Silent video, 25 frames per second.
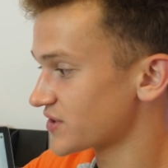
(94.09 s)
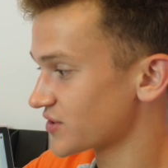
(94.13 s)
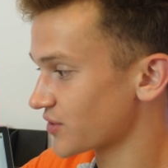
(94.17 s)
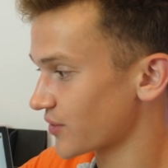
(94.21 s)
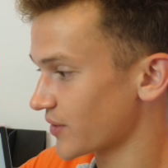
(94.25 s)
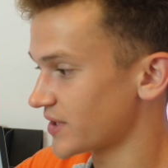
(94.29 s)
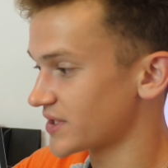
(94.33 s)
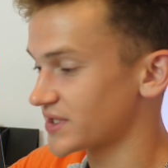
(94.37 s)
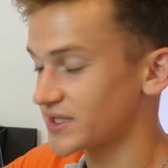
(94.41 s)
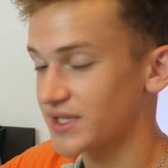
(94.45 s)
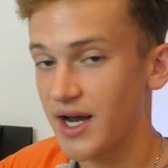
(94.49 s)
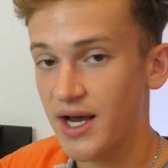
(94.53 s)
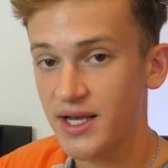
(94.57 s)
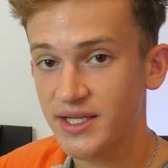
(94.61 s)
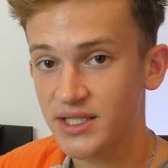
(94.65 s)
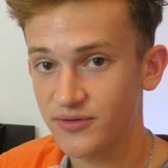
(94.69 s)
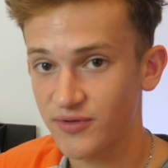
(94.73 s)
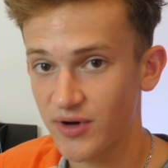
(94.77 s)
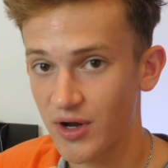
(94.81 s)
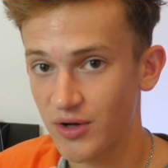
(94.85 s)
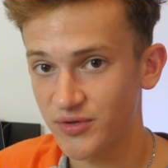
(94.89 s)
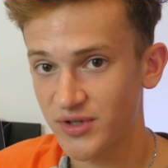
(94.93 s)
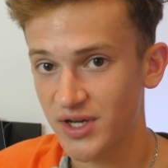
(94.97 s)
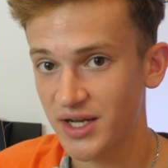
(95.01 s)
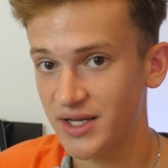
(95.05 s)
screen size
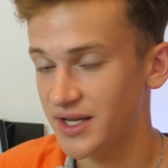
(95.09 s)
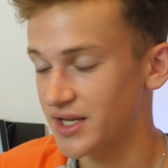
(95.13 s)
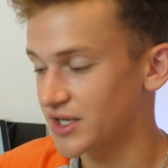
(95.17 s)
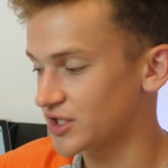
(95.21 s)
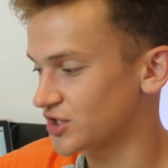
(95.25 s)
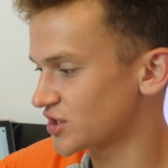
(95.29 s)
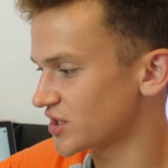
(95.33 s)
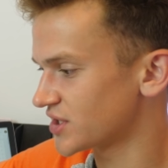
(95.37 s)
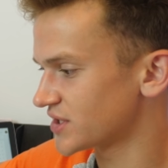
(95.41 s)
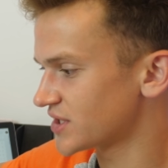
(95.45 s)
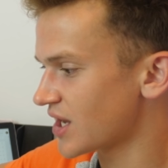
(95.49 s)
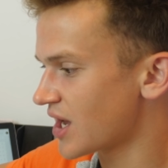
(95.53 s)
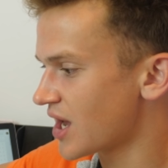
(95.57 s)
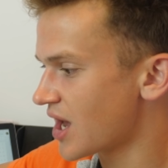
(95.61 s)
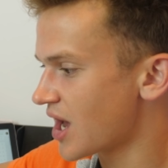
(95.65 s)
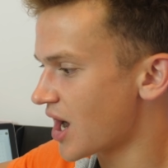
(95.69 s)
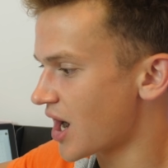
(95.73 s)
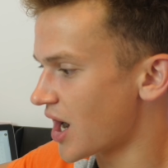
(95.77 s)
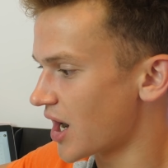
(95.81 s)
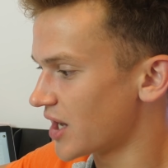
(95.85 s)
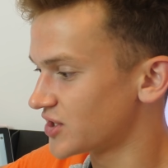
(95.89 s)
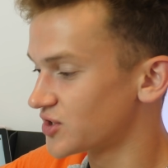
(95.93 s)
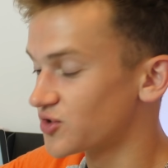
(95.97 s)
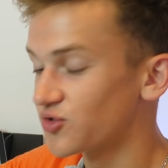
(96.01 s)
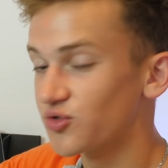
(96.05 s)
around 10 inches,
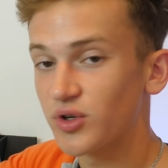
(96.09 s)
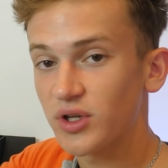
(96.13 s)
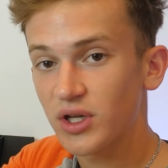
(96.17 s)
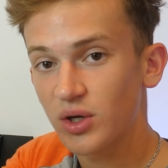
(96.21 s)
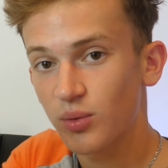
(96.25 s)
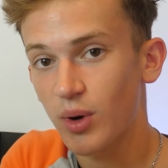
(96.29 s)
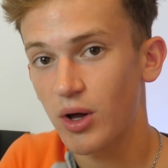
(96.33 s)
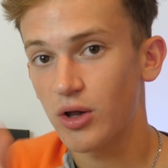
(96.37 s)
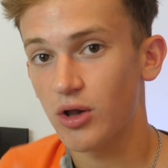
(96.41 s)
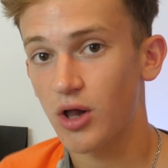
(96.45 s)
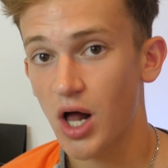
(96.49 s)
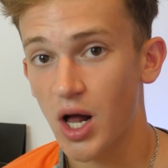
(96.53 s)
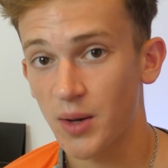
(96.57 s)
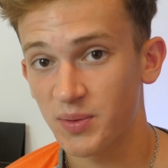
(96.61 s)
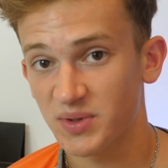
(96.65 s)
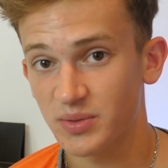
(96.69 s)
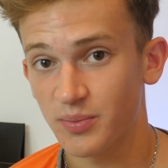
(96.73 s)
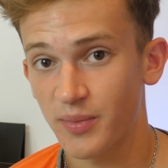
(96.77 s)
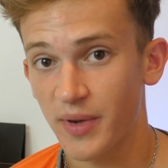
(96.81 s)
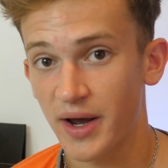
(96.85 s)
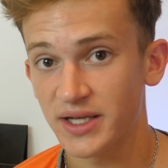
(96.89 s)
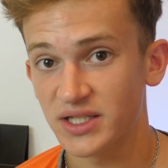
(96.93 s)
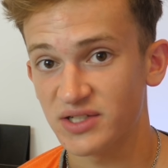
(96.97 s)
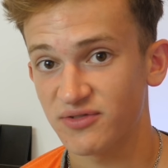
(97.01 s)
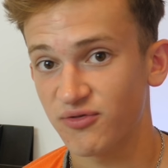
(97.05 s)
it's really well
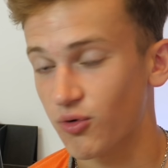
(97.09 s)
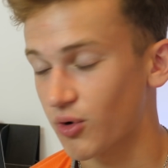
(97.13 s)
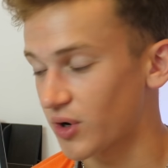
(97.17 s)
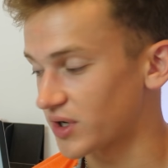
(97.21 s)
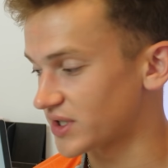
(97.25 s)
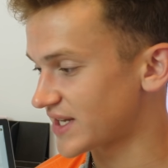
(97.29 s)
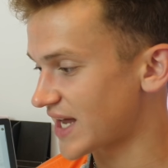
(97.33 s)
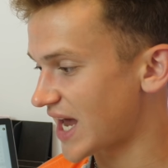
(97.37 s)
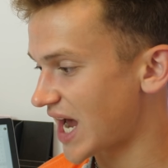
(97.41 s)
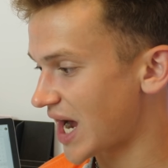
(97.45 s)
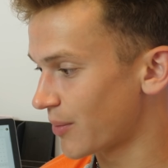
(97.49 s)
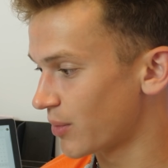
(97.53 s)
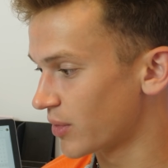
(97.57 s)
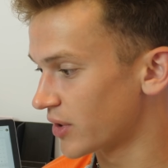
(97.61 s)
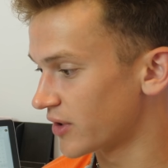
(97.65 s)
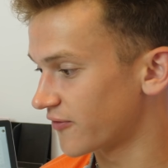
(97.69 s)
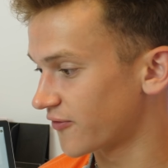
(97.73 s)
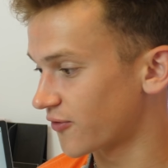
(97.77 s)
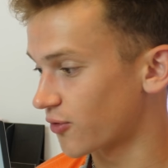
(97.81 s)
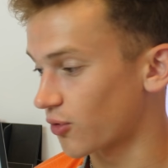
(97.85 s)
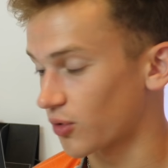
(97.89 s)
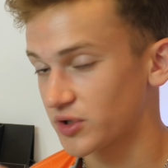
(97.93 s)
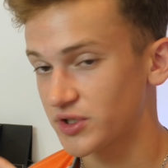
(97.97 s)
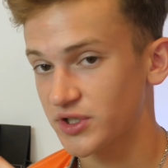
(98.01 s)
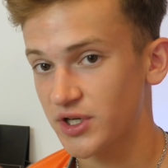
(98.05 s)
optimized for a tablet
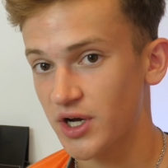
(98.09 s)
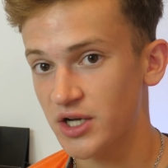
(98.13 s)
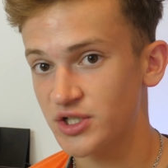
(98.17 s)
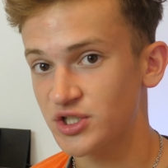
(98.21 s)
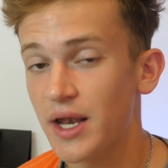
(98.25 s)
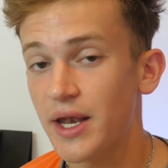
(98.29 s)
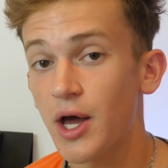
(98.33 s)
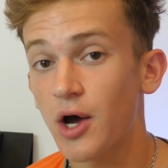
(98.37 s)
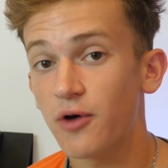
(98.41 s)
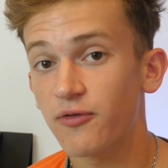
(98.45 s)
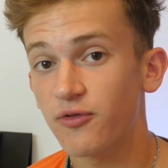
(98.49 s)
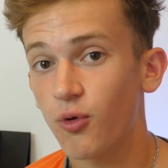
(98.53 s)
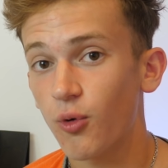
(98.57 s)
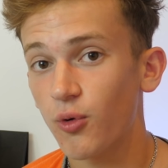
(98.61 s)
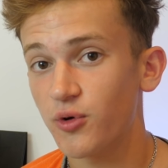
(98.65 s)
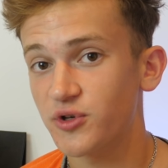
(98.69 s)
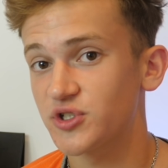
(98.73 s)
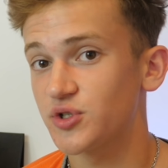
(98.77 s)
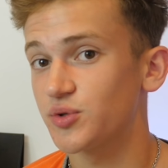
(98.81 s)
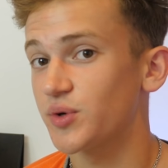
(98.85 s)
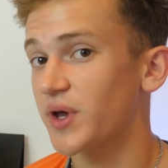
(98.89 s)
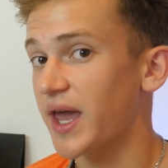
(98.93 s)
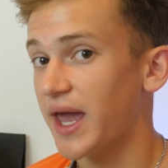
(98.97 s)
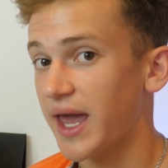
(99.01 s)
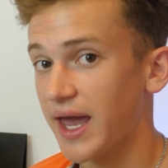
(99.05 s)
for touch. Now of course
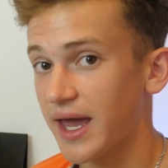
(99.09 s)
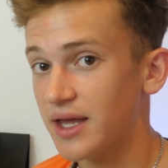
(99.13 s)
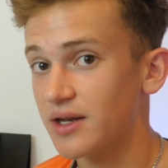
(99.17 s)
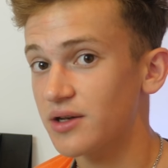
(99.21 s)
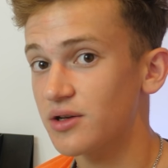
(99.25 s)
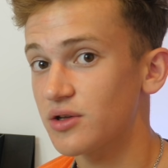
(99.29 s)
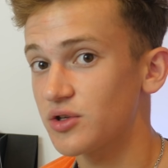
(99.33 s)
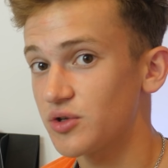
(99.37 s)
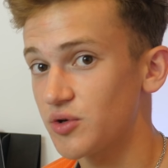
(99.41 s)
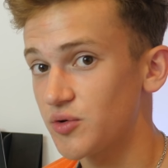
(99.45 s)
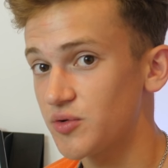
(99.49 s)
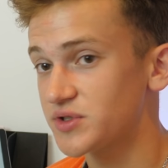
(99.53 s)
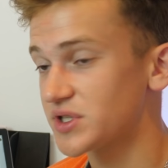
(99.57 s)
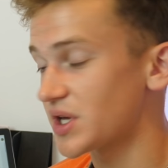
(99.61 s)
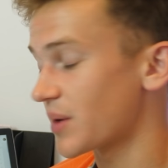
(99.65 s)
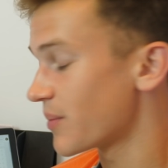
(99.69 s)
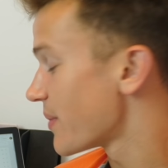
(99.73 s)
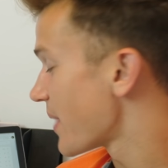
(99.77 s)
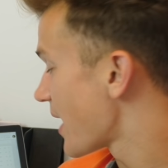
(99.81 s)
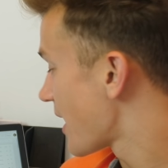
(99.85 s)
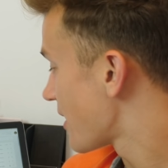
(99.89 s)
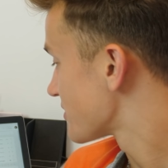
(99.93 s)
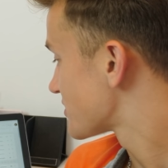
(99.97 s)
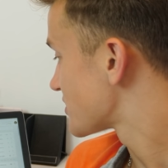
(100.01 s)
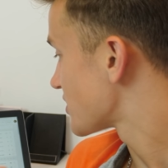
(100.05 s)
you can use a
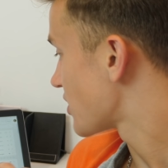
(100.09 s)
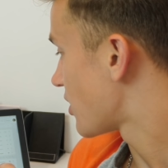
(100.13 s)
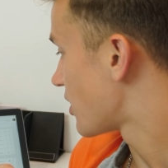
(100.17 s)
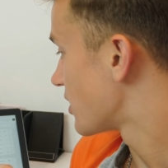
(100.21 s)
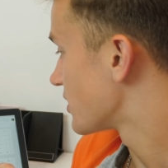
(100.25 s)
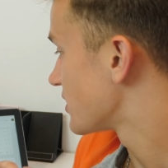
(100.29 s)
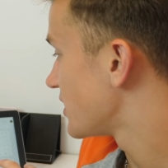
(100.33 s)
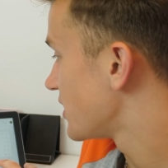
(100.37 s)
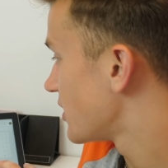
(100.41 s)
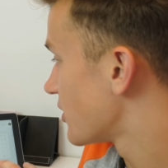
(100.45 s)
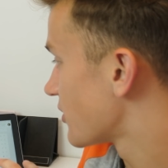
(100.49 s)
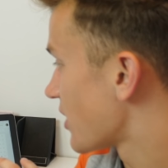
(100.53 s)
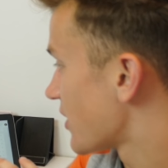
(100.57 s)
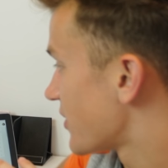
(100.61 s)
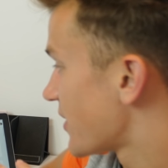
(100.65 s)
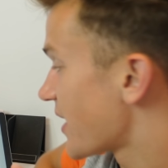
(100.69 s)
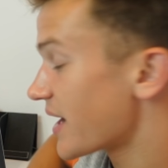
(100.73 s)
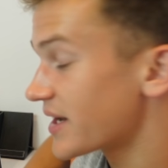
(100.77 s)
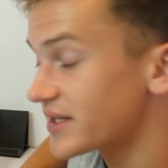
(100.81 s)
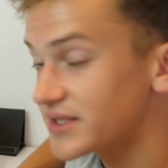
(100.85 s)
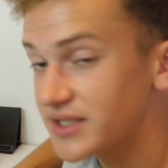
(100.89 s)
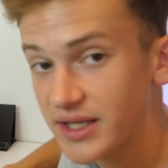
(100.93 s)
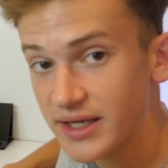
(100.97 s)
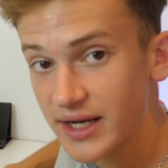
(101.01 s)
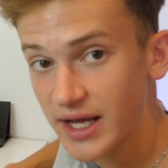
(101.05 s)
mouse on here, and
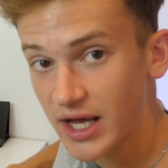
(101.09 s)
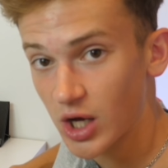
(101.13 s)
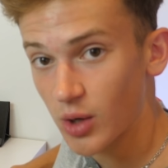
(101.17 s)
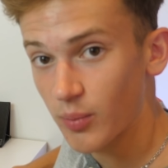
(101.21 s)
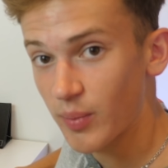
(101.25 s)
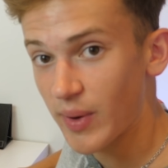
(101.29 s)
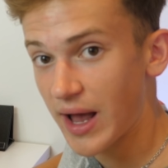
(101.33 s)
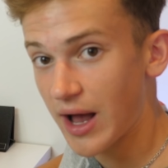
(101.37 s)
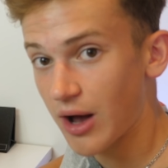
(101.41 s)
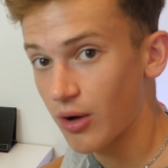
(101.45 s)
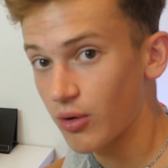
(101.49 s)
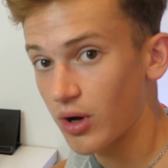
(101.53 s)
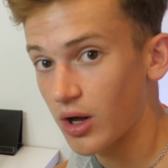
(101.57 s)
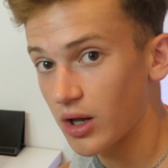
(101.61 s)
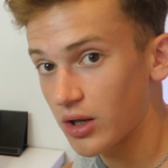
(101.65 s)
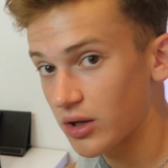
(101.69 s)
that is going to help out a